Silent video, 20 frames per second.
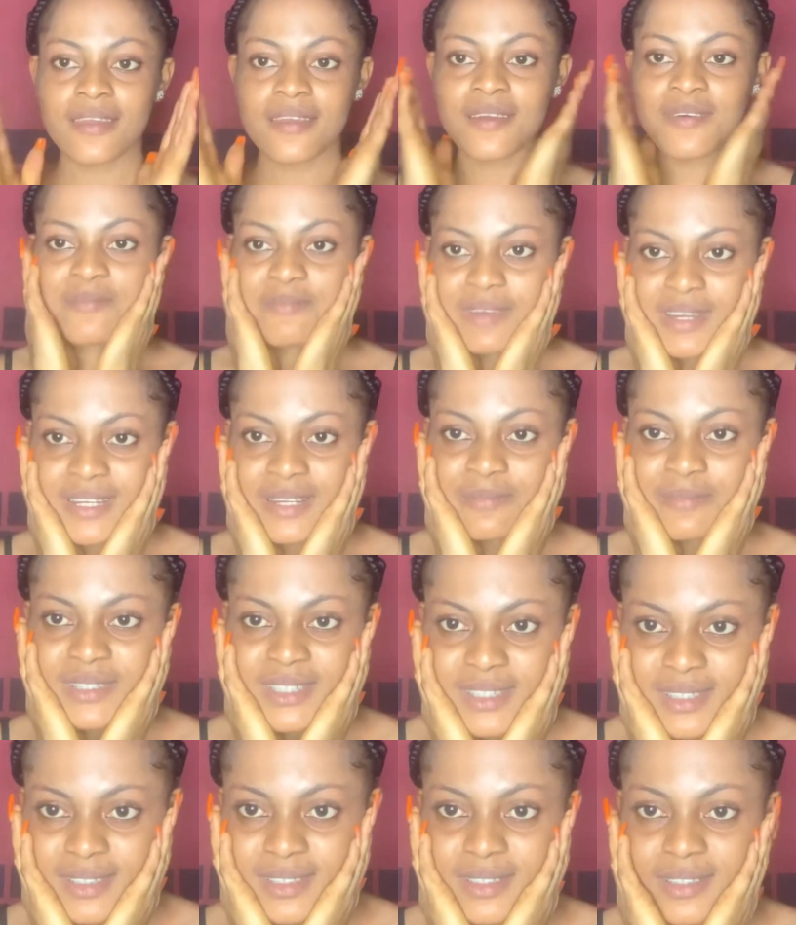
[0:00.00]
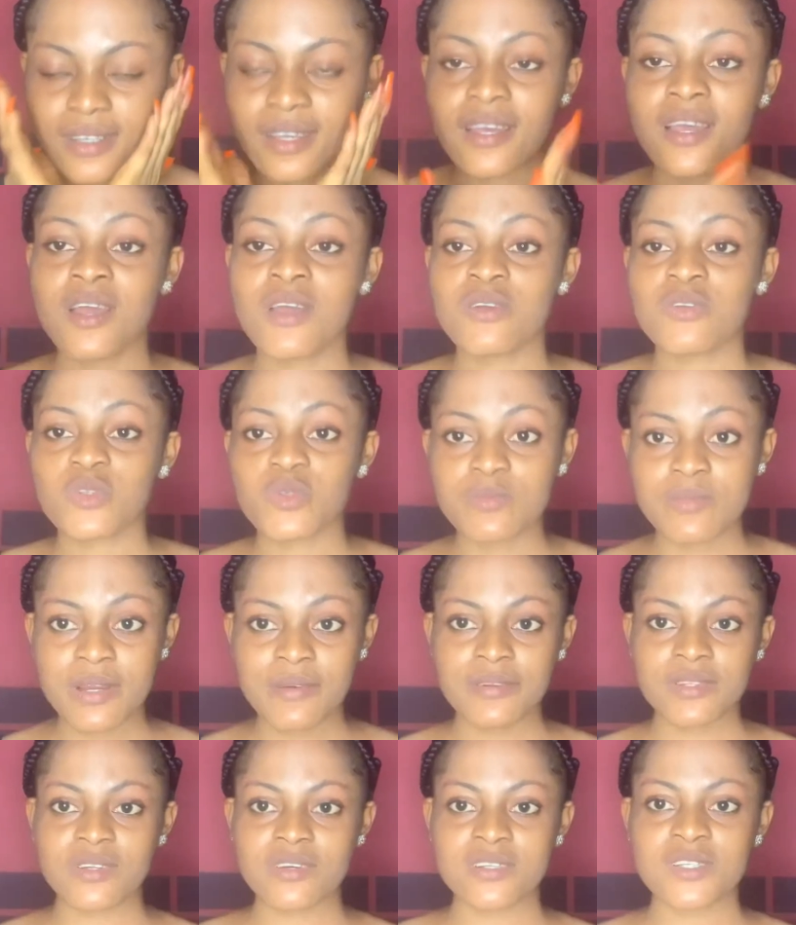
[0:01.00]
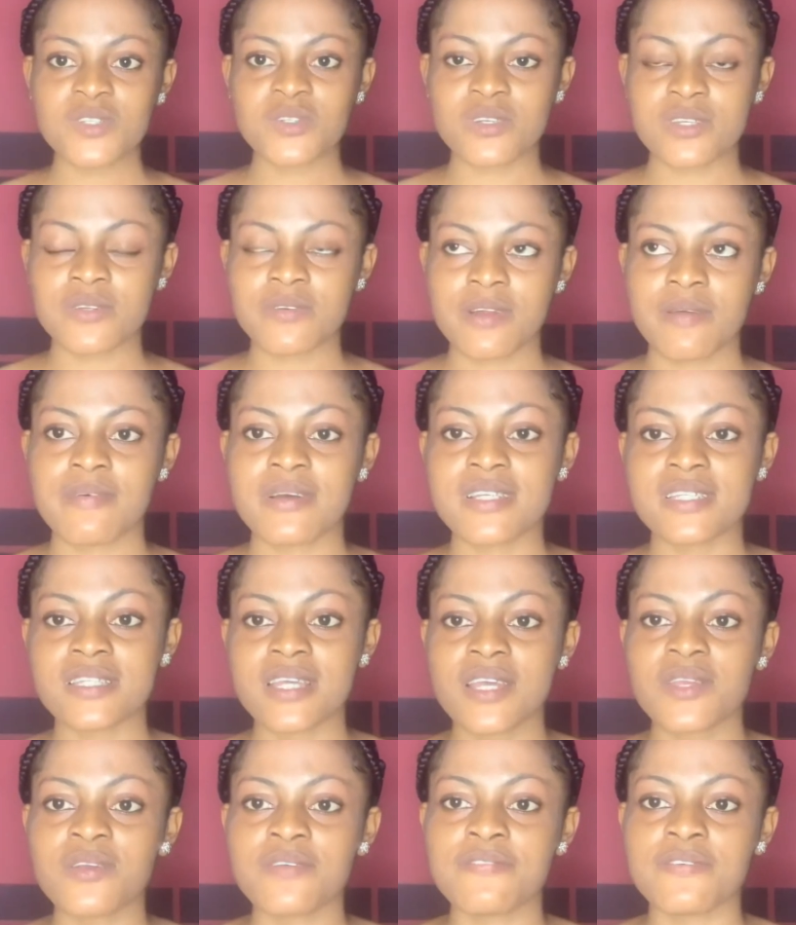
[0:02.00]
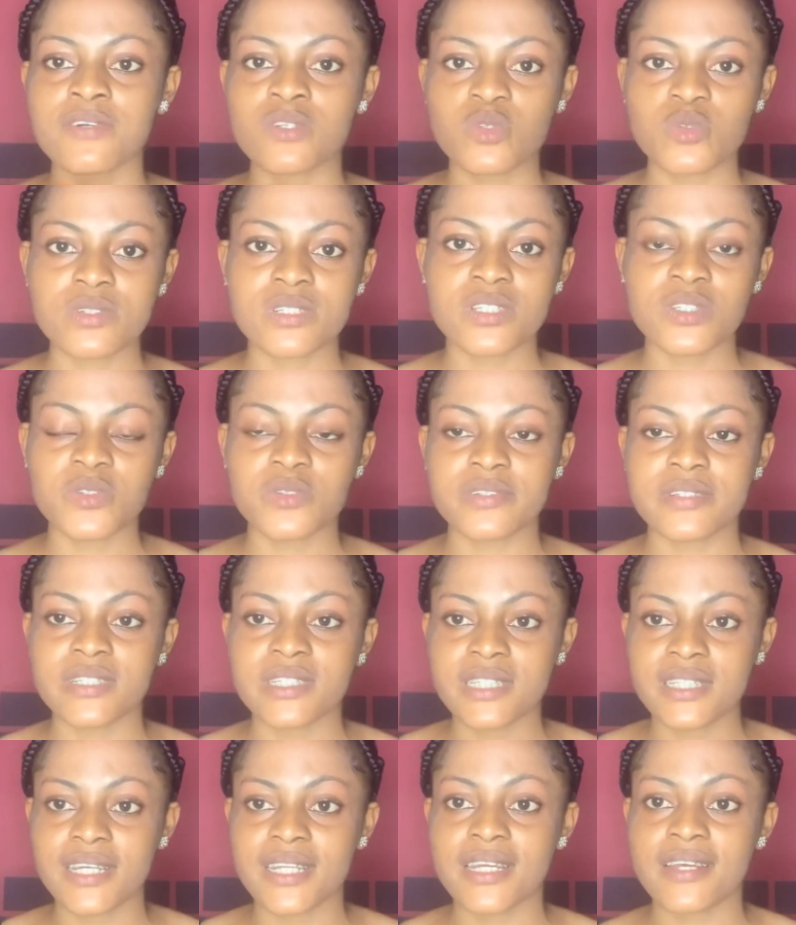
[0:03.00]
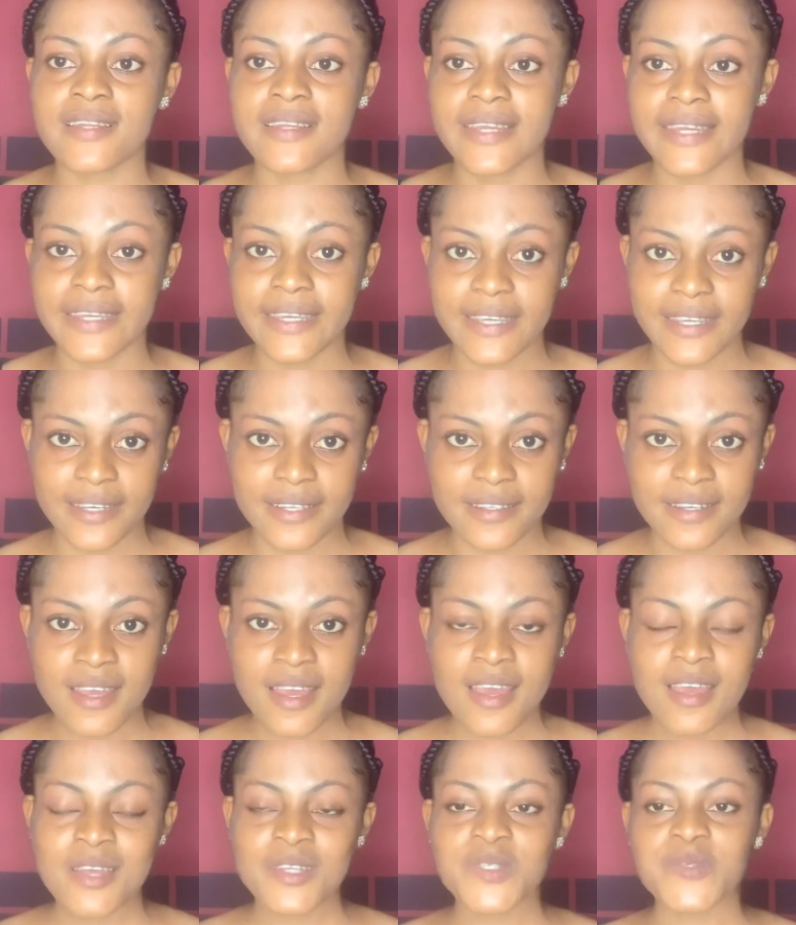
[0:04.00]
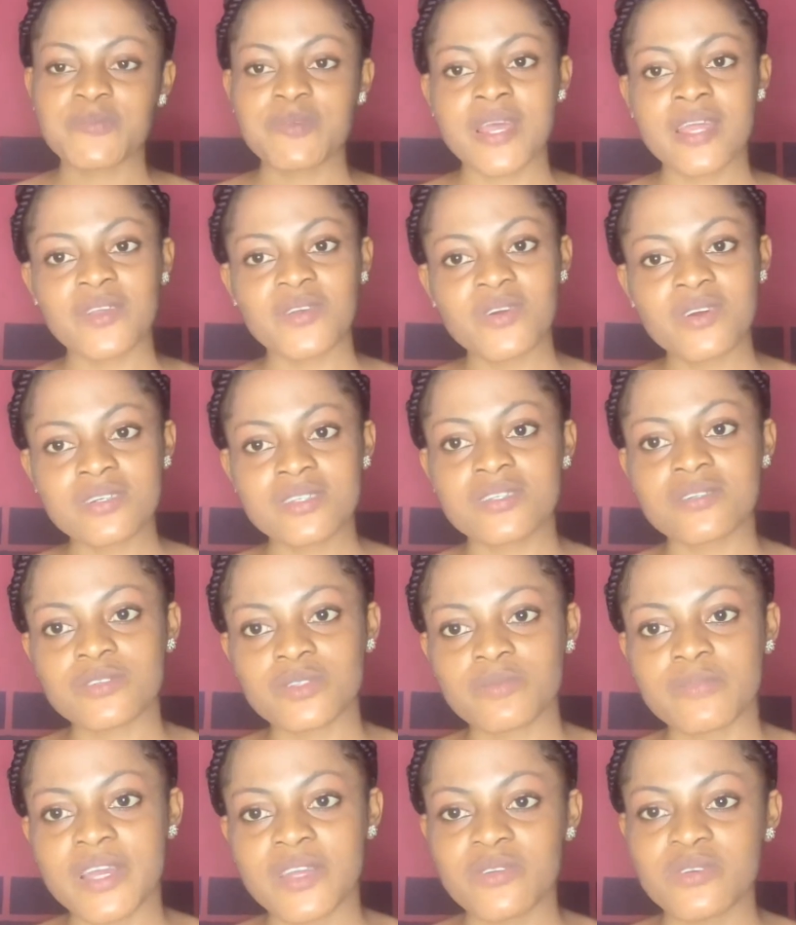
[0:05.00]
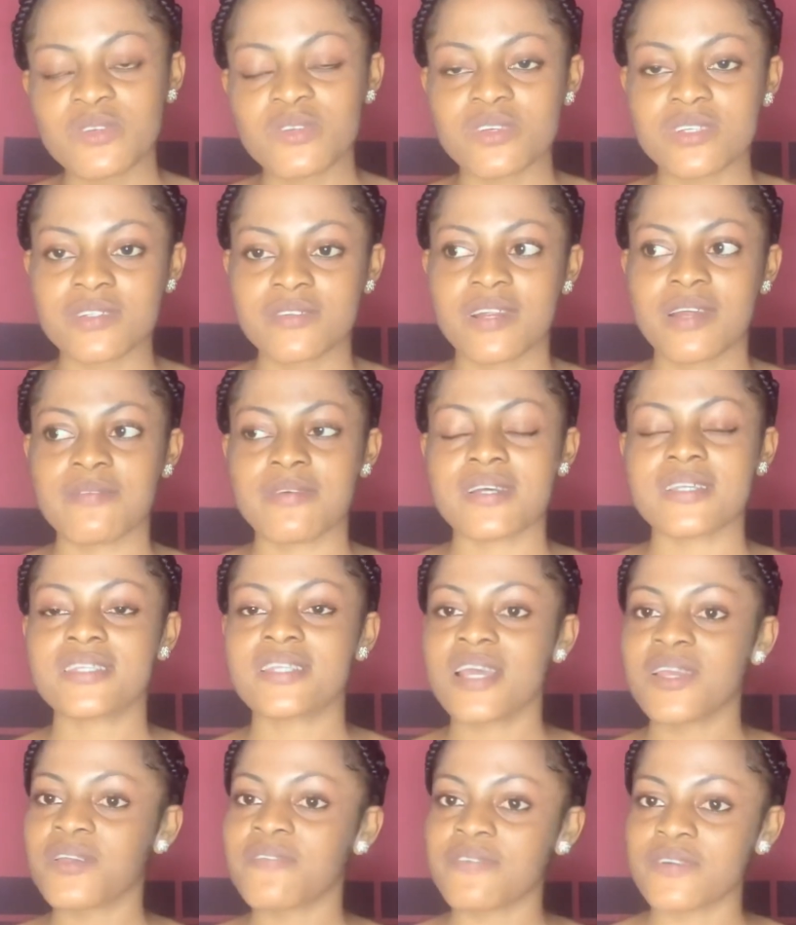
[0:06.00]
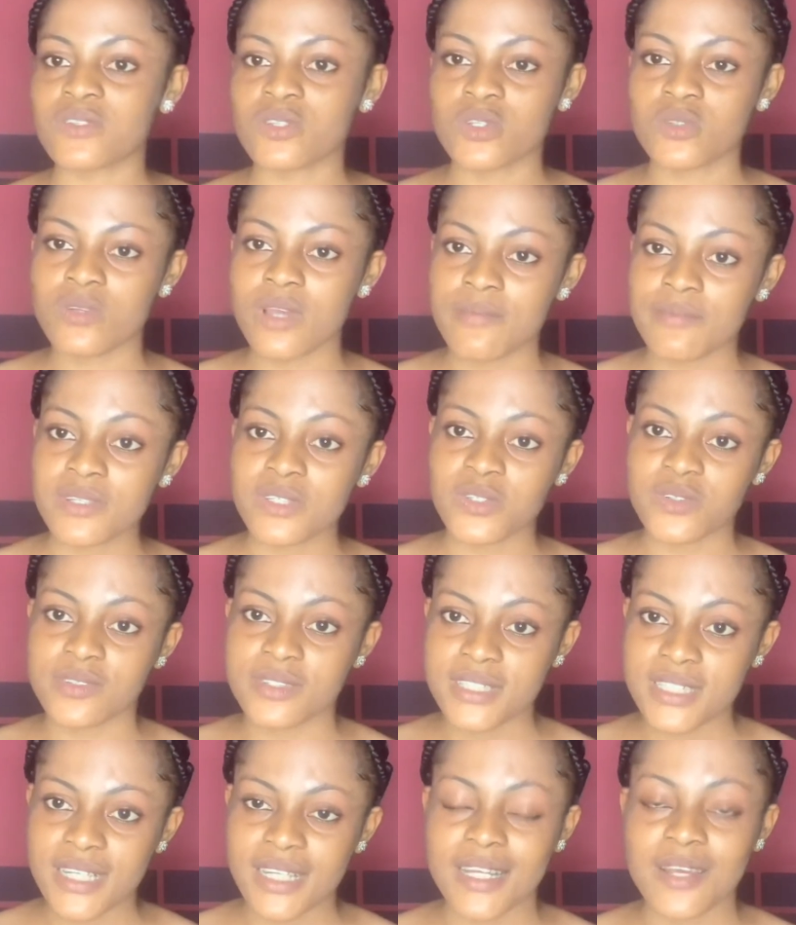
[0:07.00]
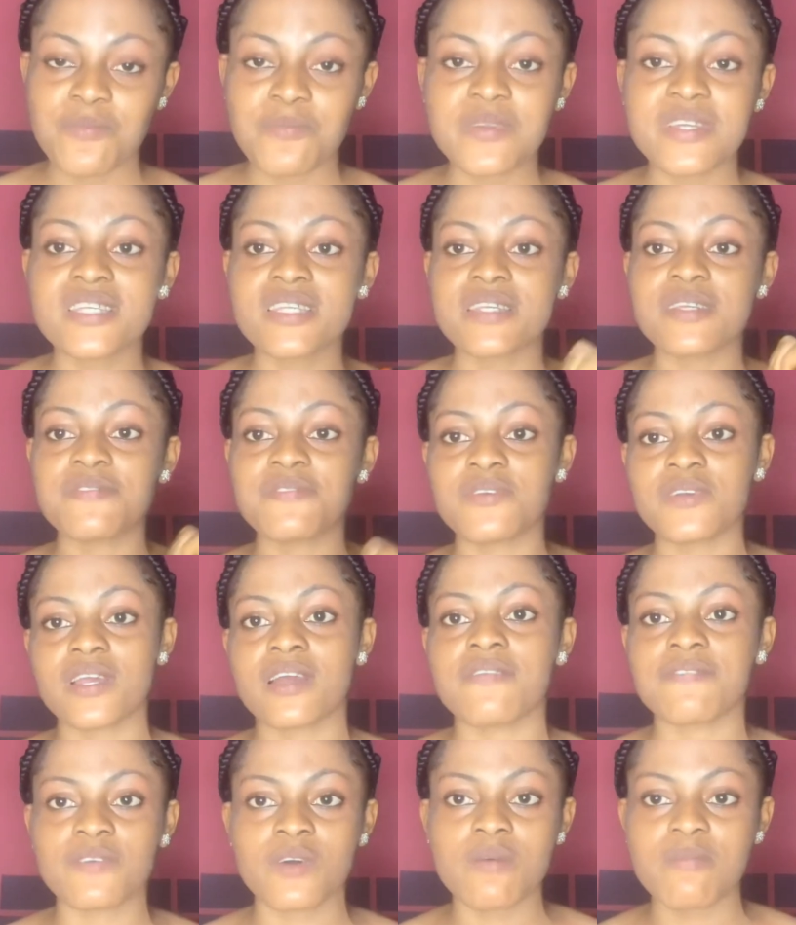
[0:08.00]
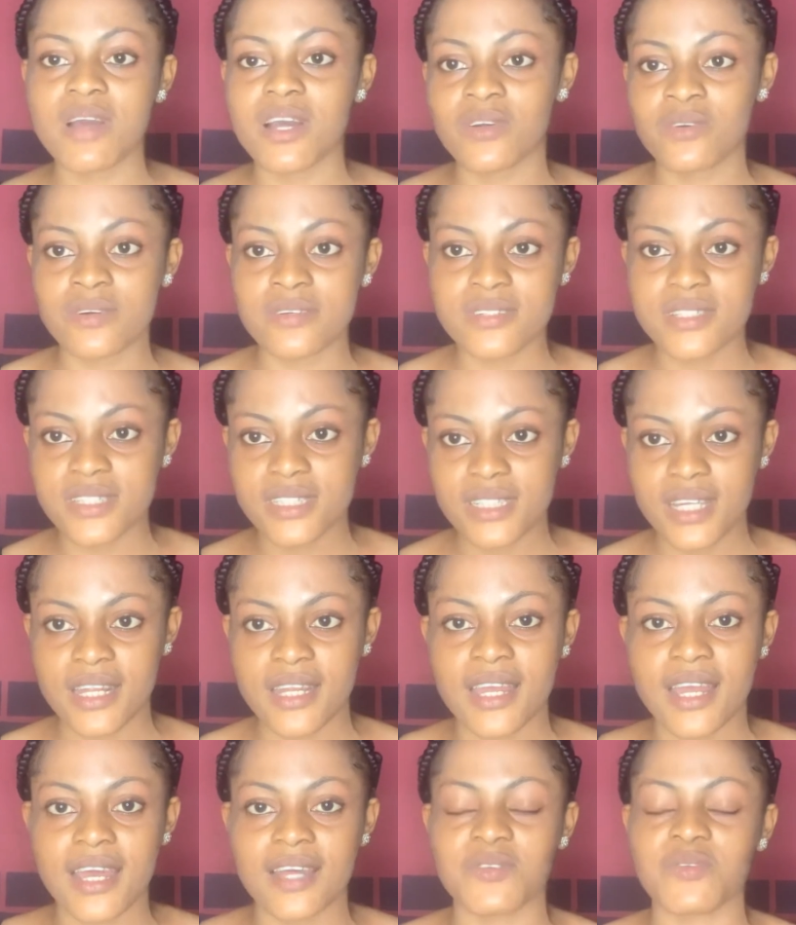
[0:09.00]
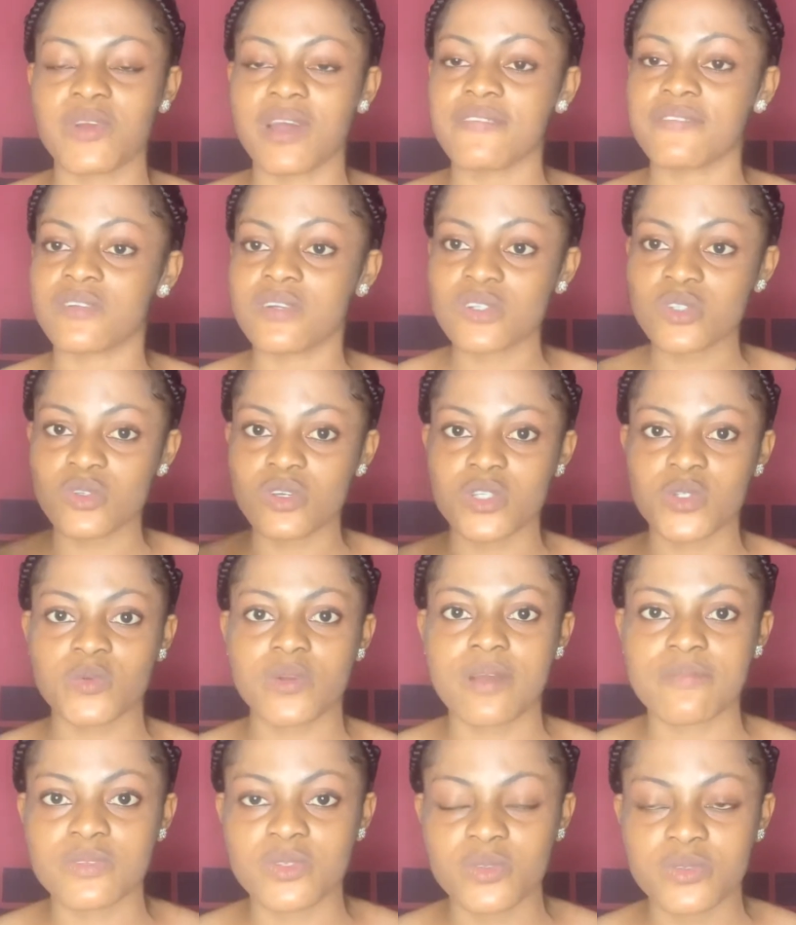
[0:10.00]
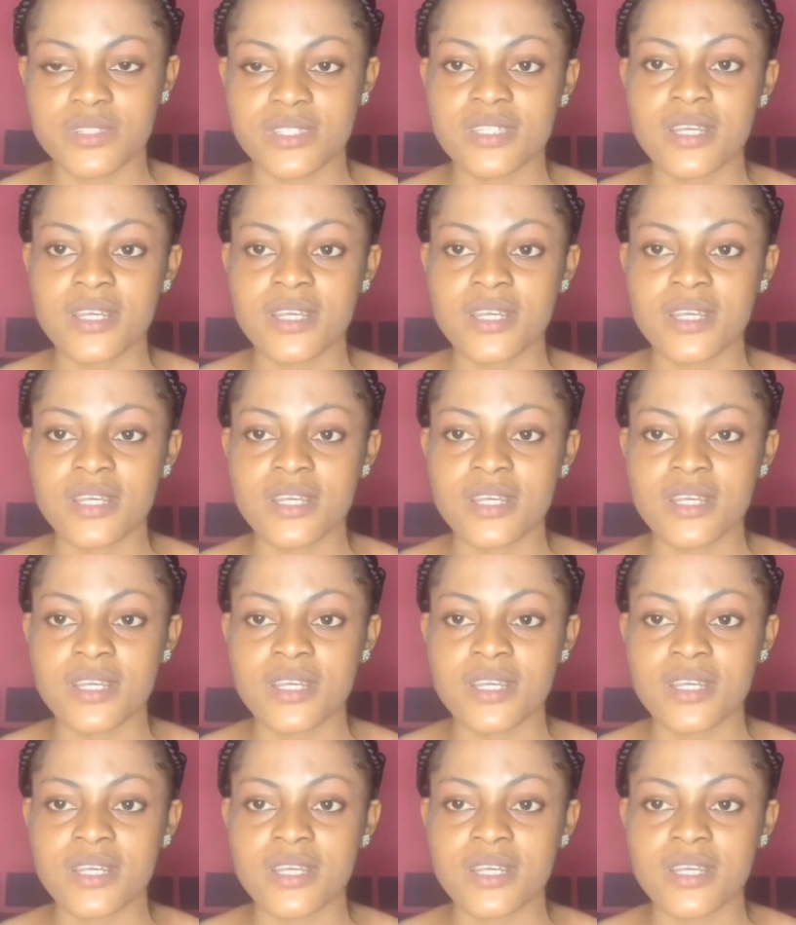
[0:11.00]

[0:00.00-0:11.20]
my name is Cynthia to my returning subscribers thank you for tuning to this channel again to my jokes to my new subscribers thank you for subscribing to this channel please if you have come across this channel and you have not subscribed to this